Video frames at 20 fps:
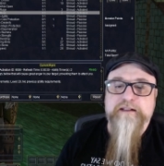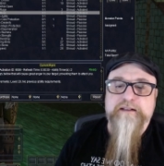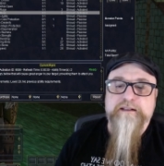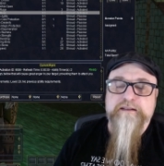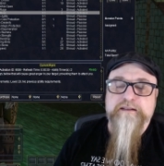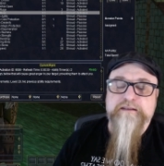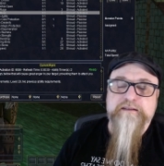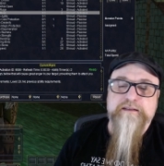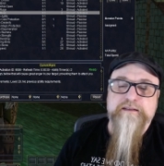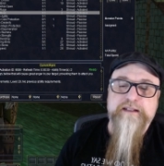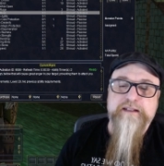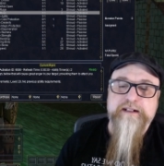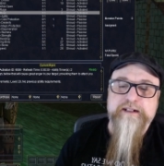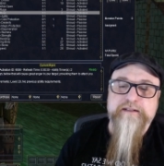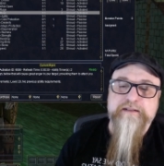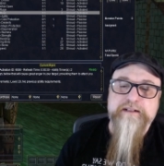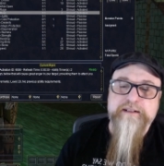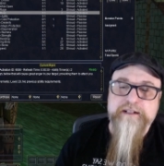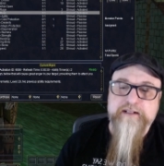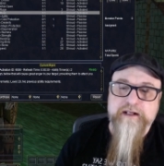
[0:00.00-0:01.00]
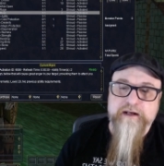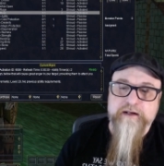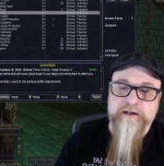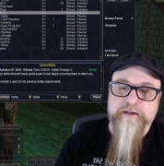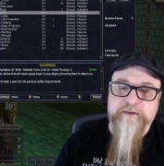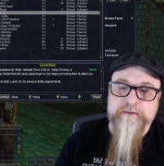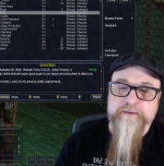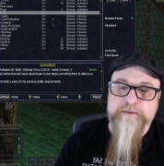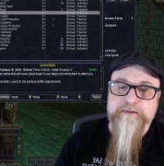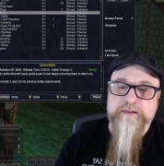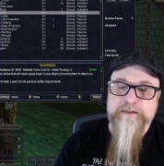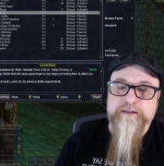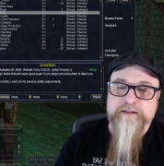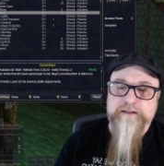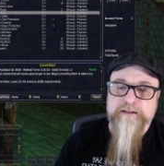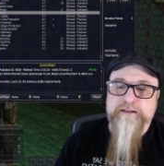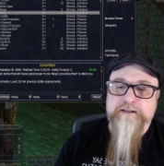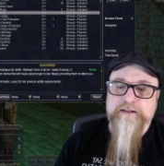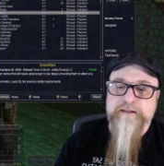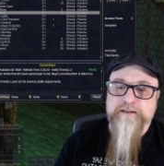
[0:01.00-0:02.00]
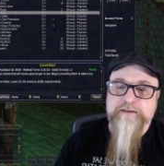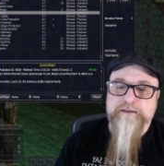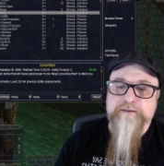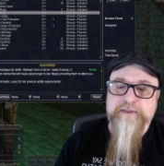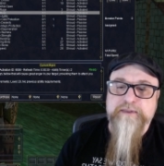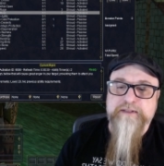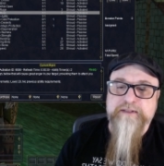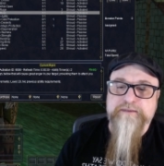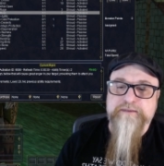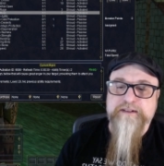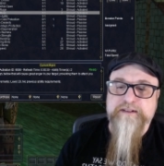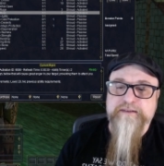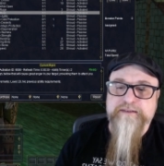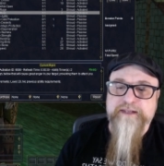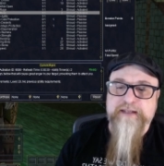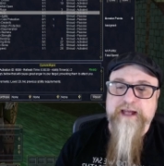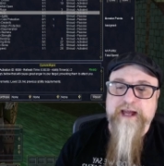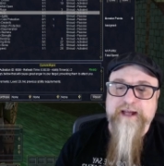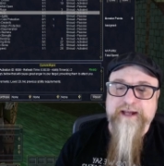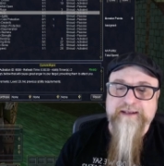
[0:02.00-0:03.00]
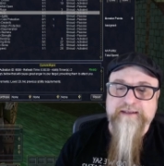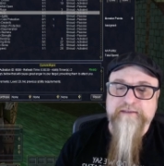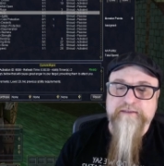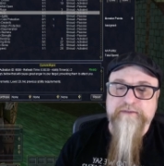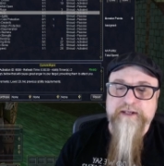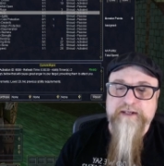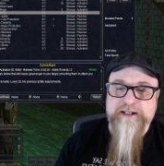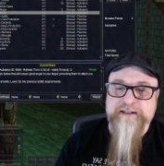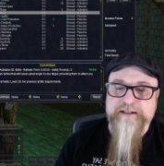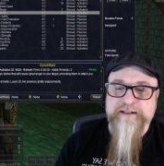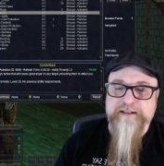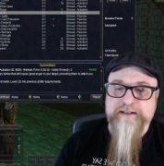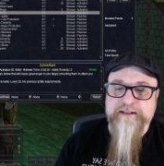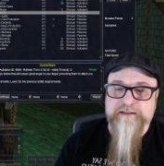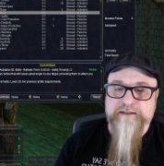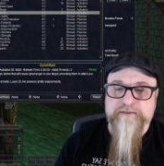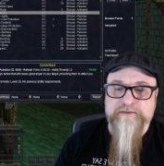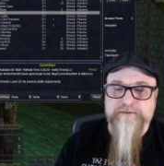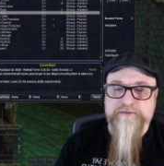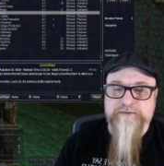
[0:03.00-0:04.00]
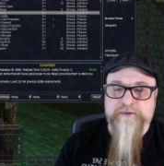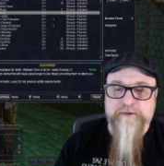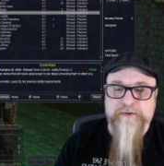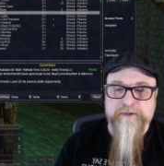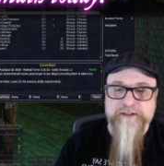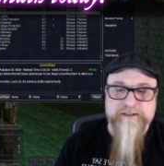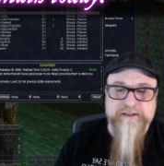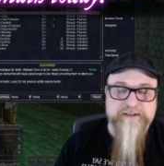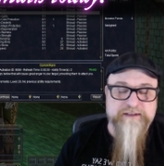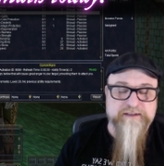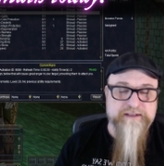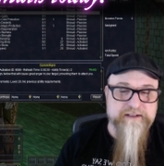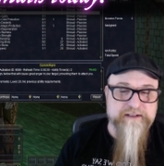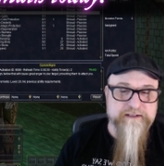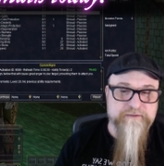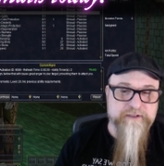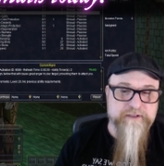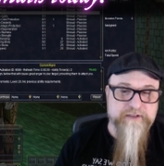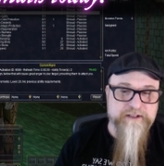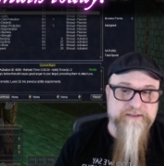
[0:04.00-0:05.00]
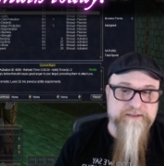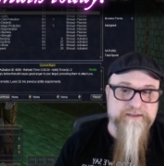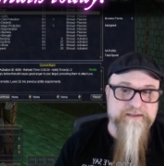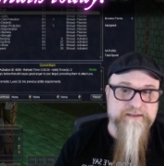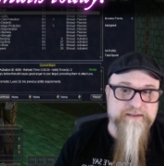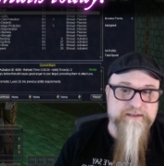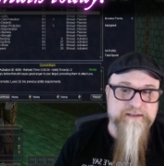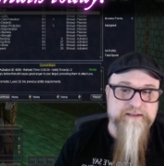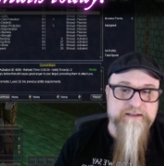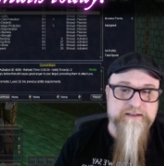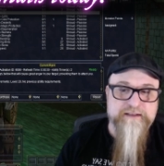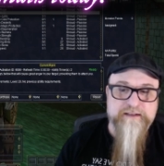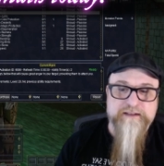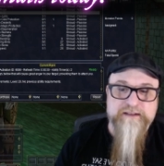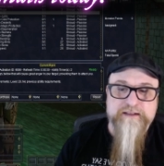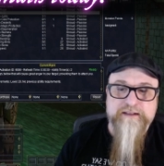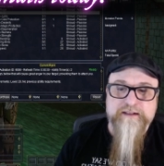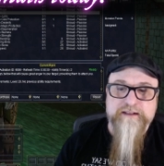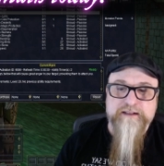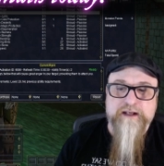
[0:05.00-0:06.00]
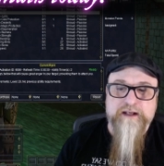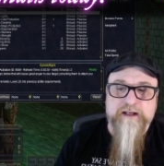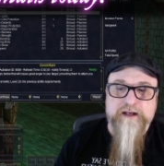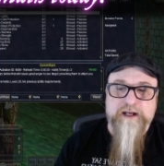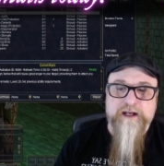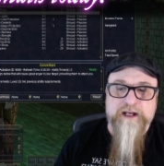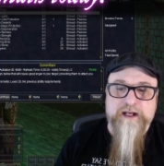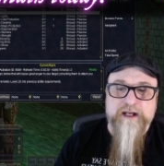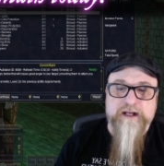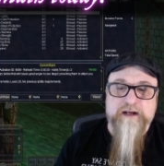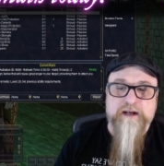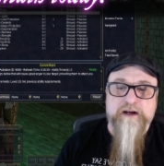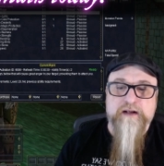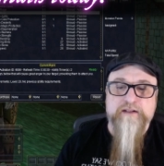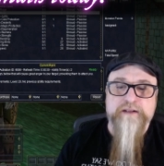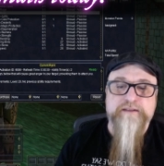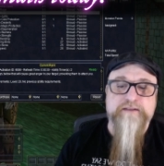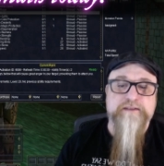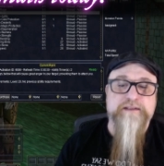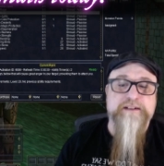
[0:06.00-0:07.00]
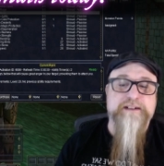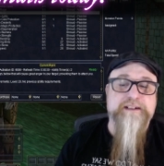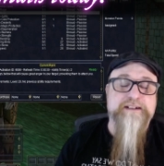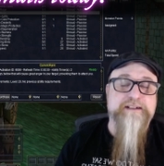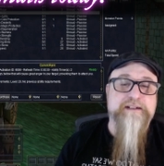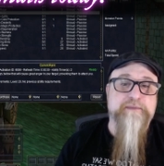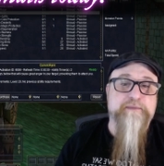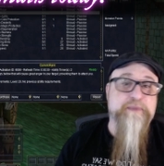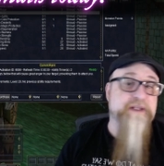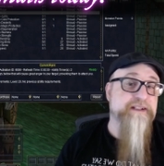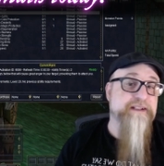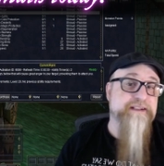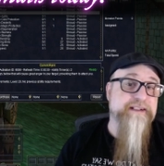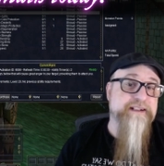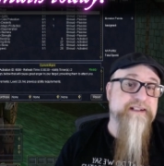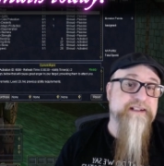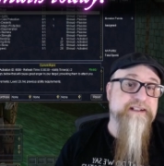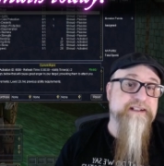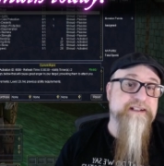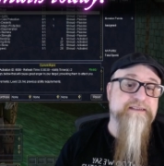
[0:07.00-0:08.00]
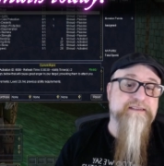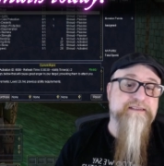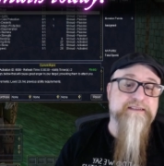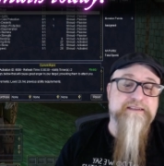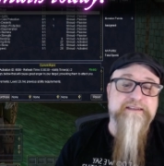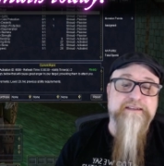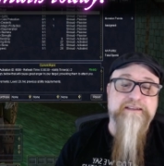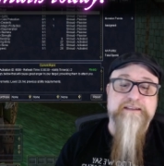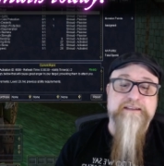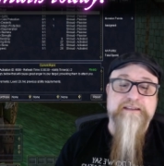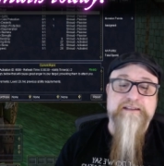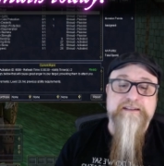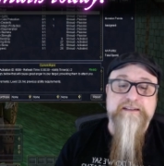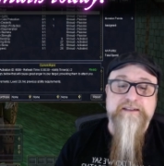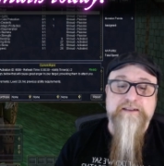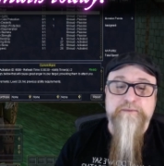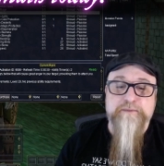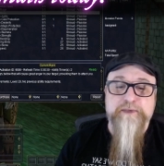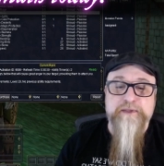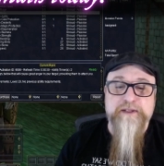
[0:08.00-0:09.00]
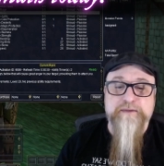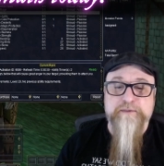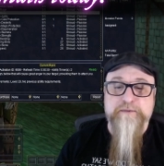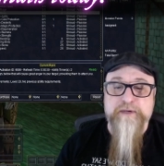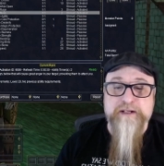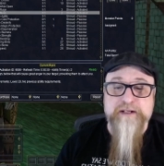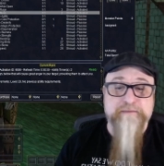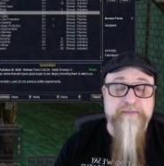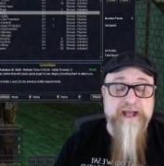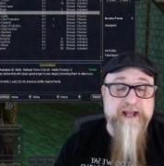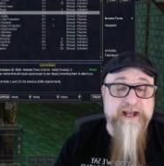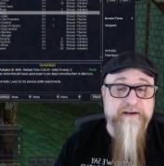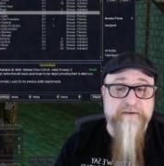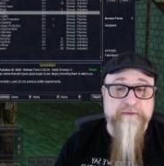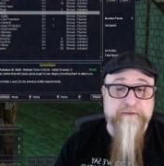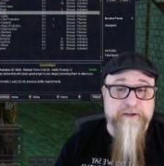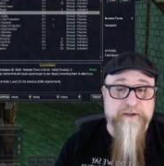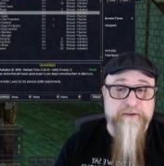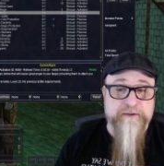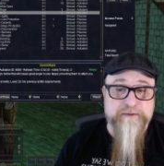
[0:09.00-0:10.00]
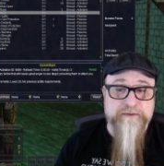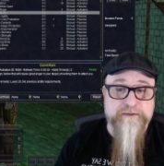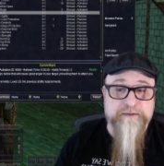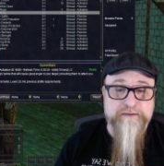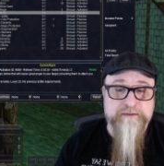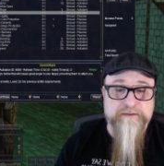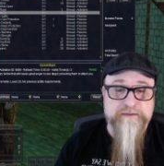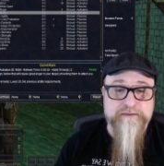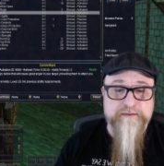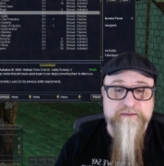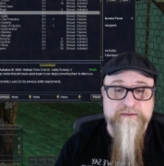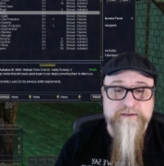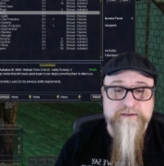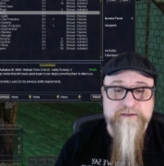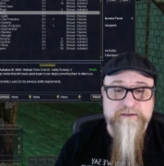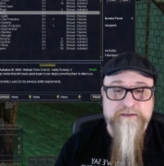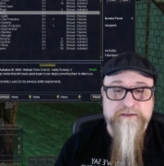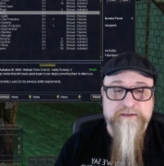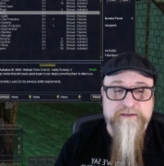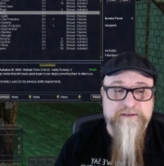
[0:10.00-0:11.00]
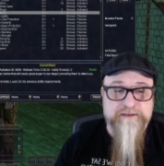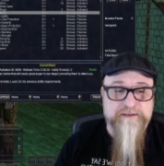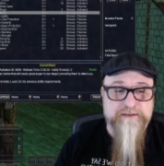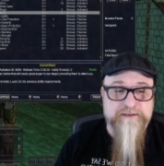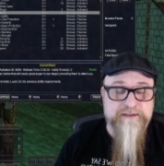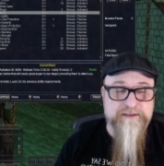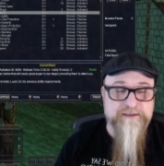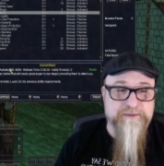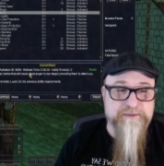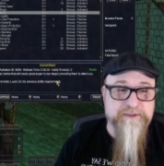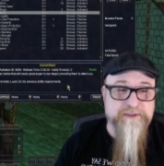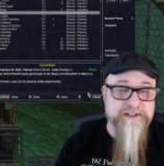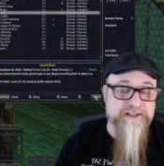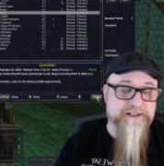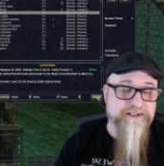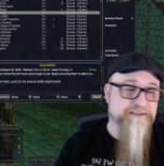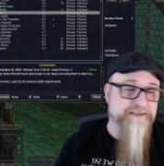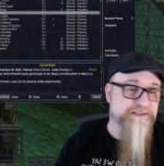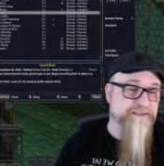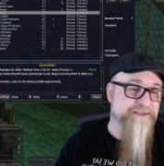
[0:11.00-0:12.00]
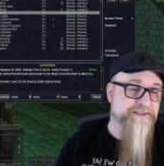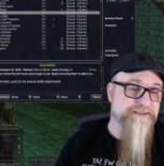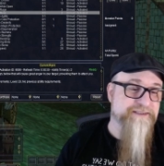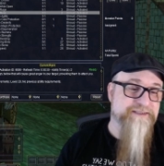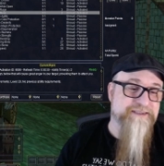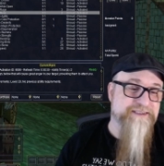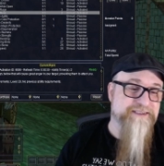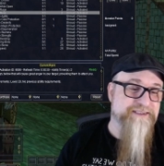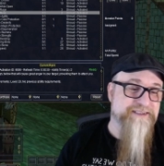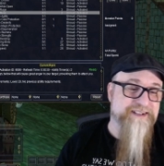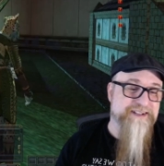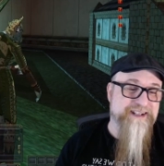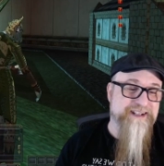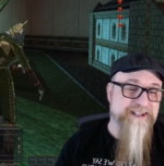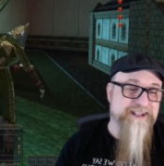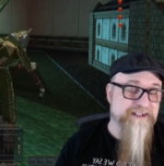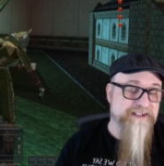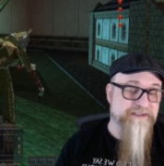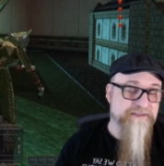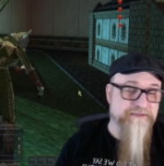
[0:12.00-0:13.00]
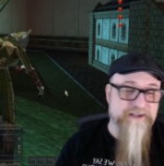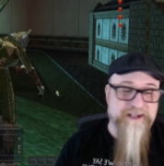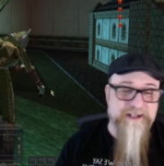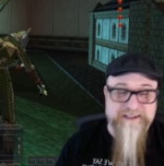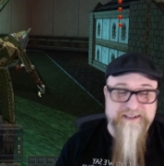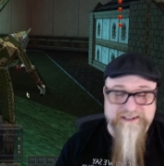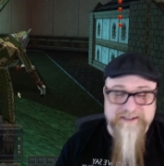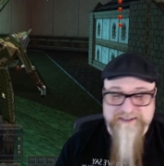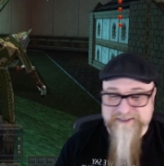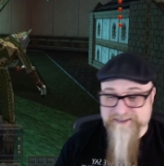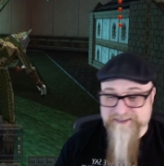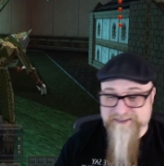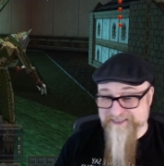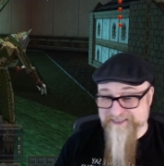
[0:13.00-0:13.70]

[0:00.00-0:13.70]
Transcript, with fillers: So there you go we've just activated four different uh, alternate abilities with one macro. Does it work? Well, heck if I know.